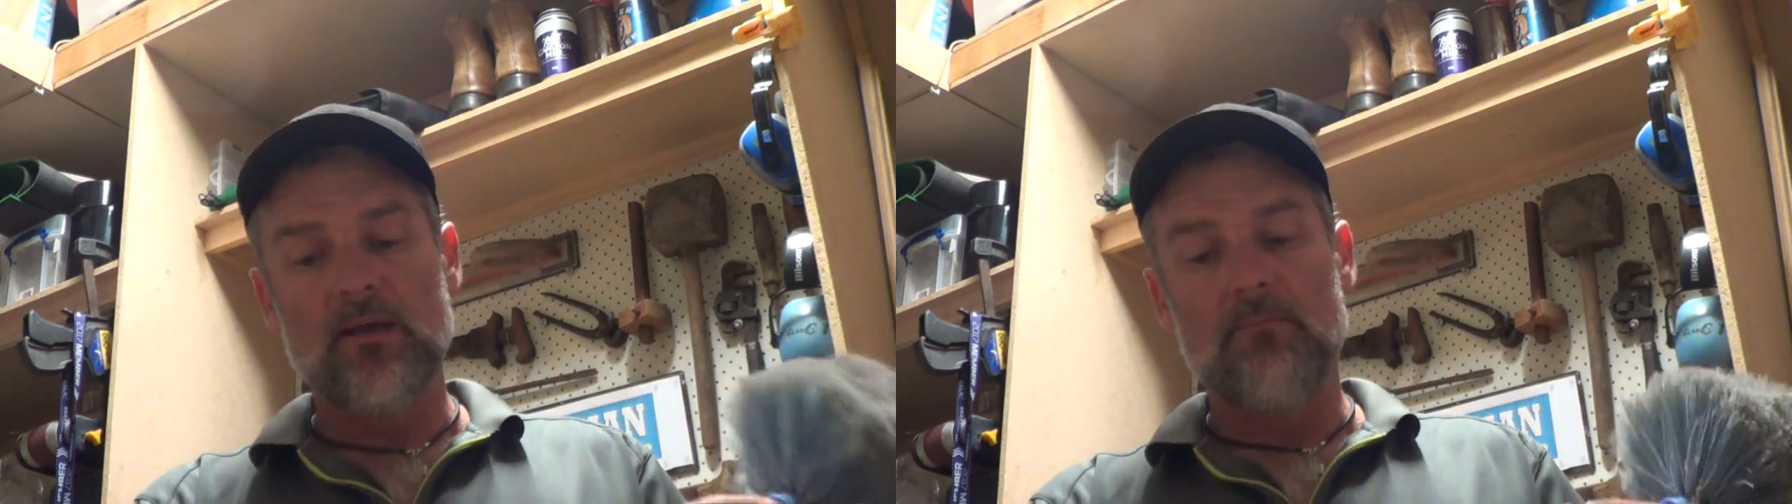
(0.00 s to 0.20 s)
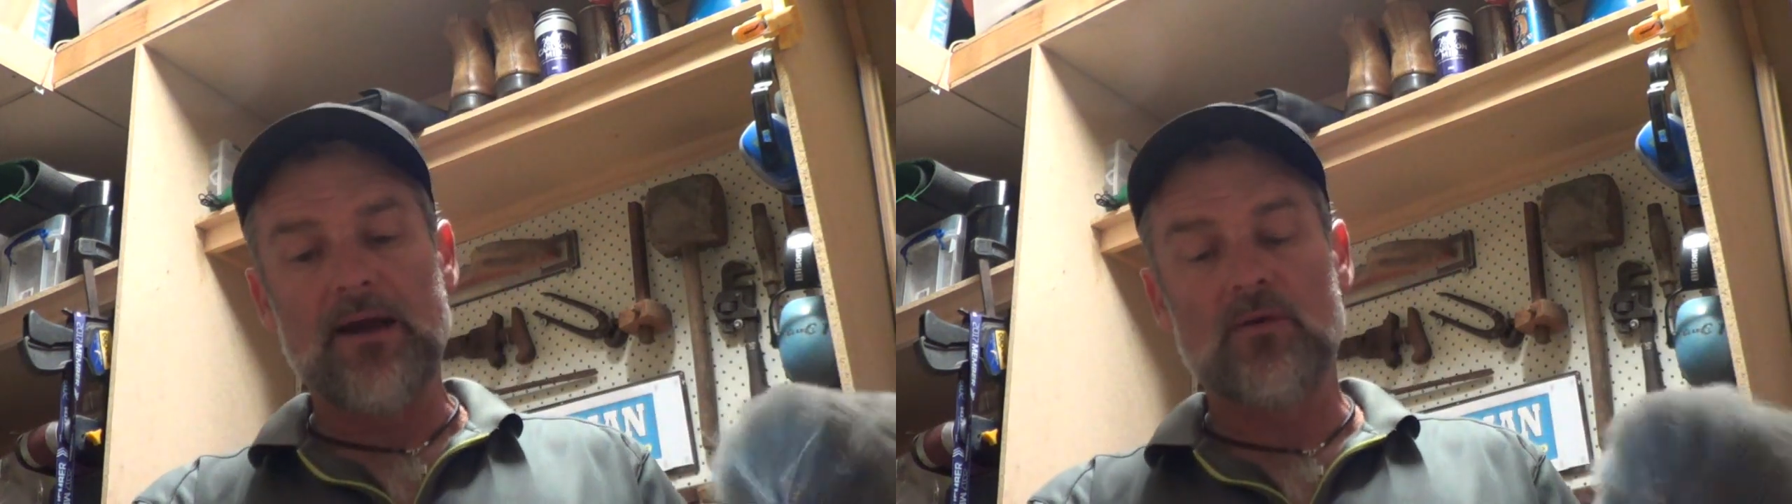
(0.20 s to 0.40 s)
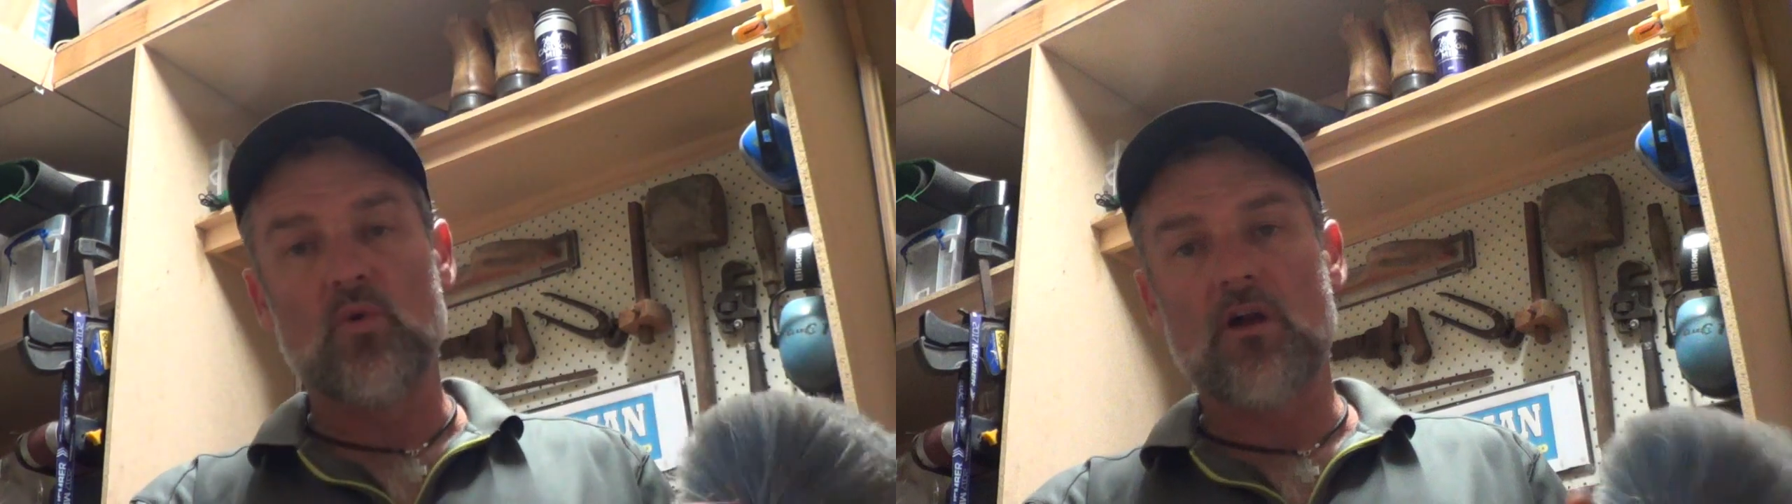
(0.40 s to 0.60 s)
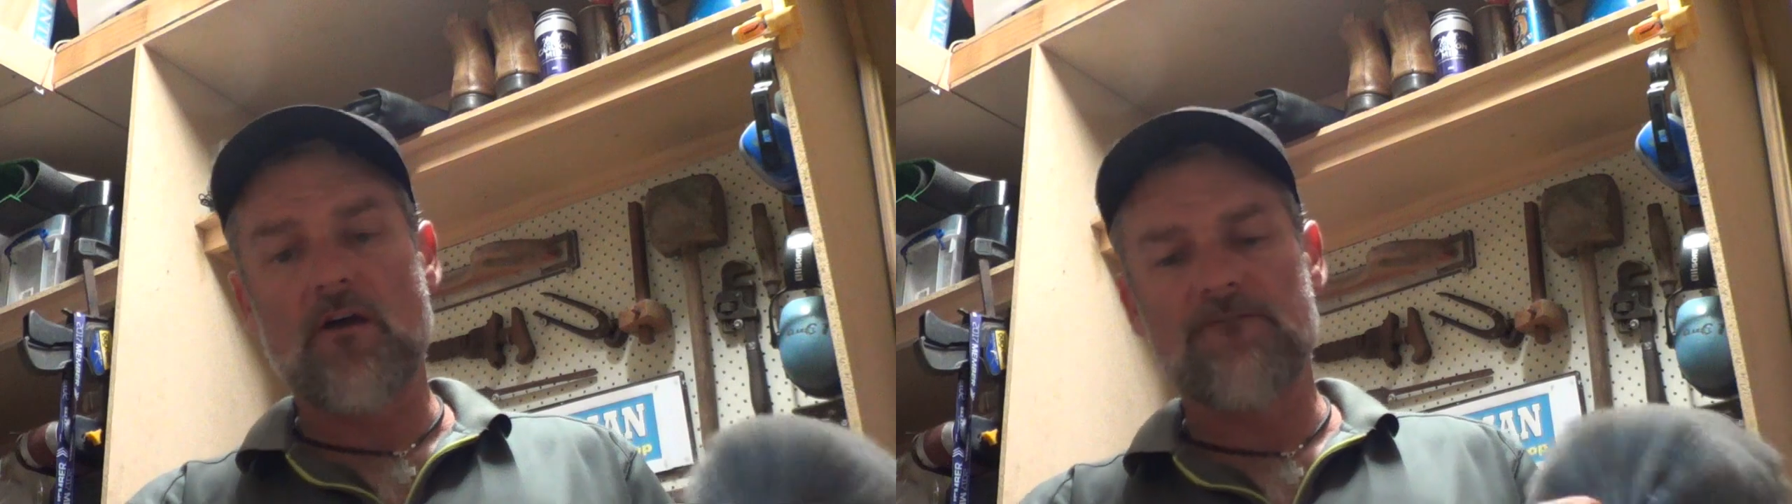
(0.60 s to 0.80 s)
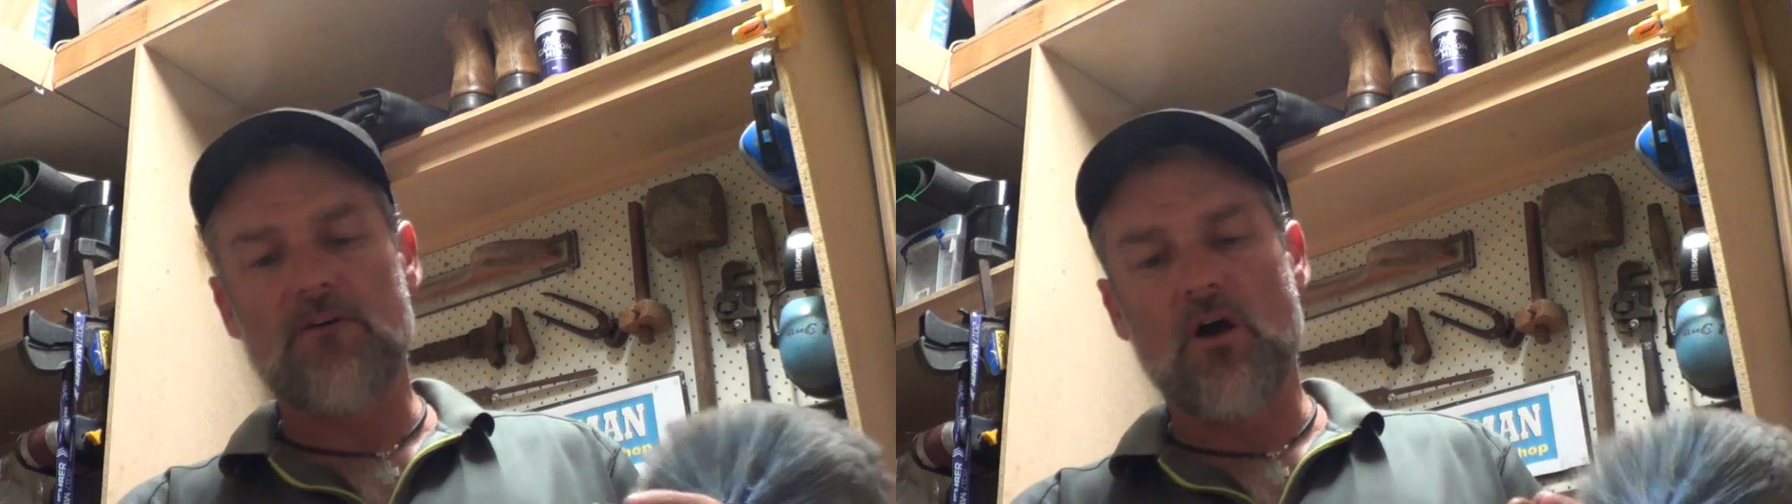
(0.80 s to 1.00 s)
But what
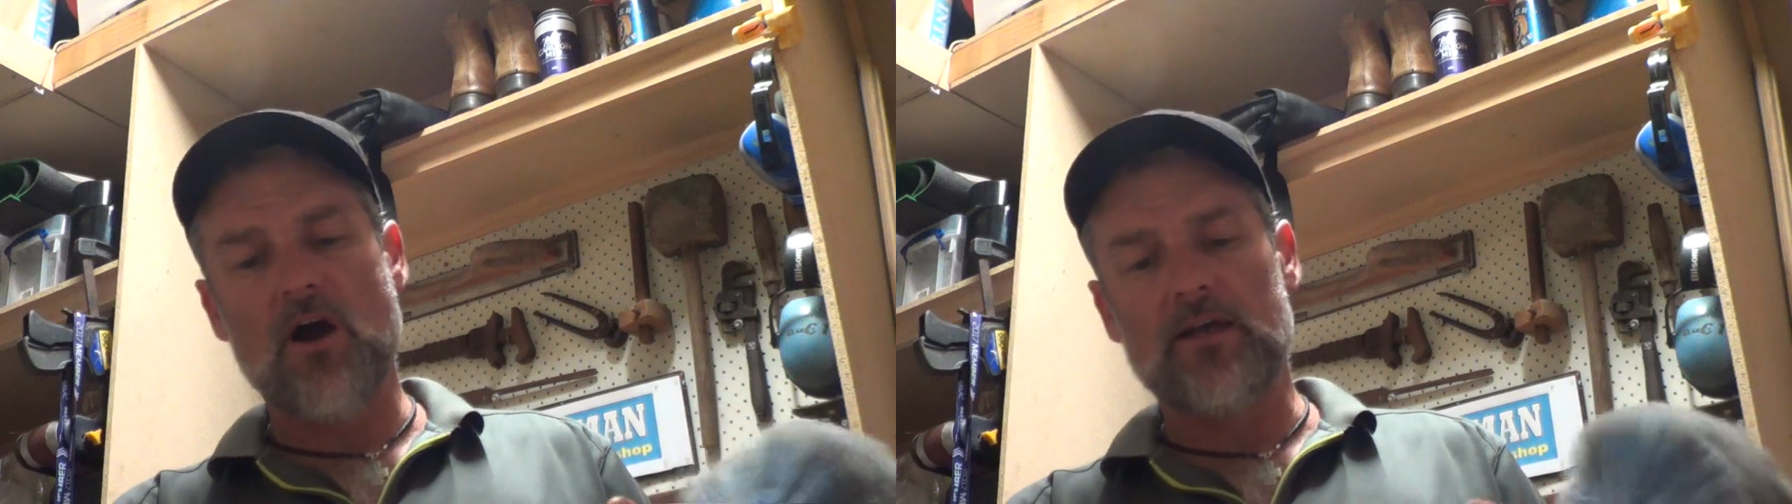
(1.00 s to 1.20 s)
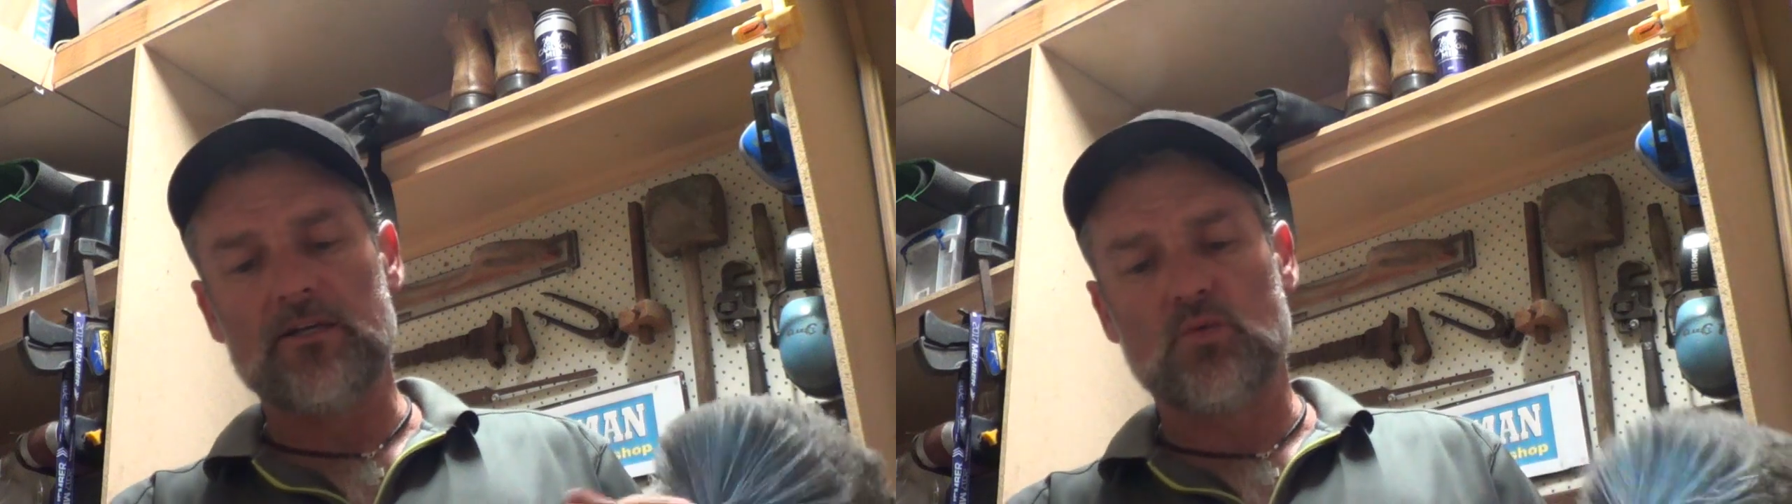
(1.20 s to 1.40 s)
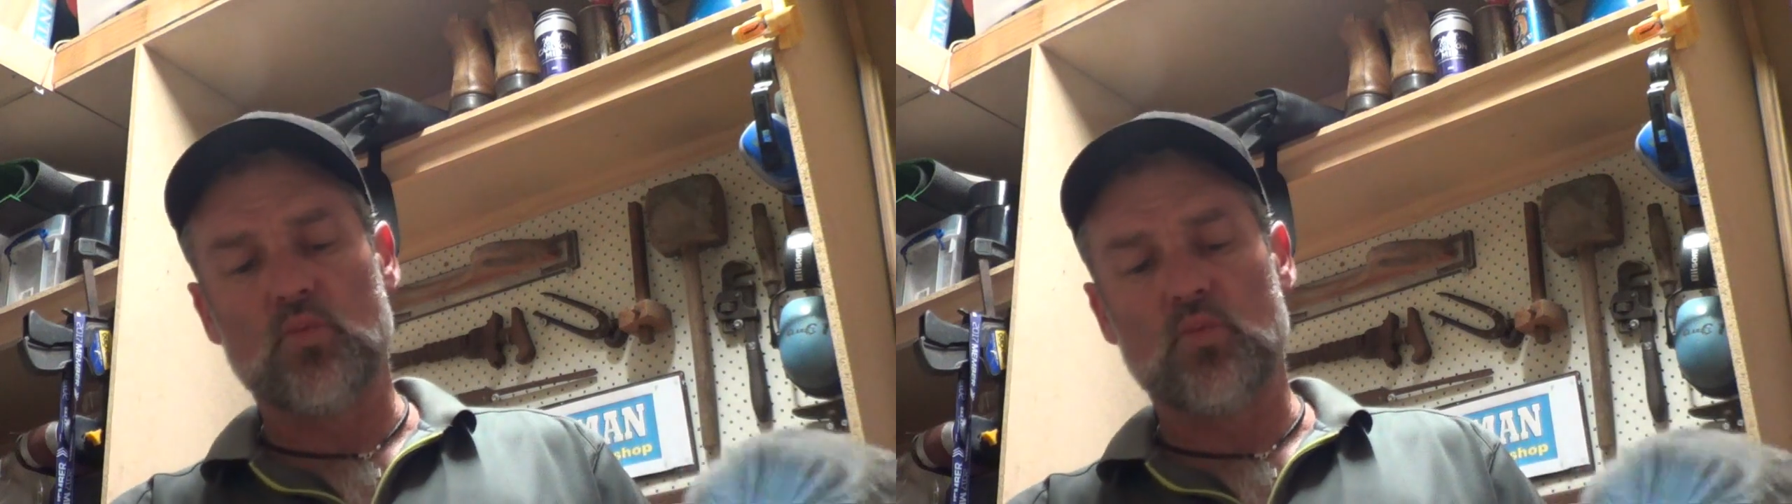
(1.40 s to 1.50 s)
I find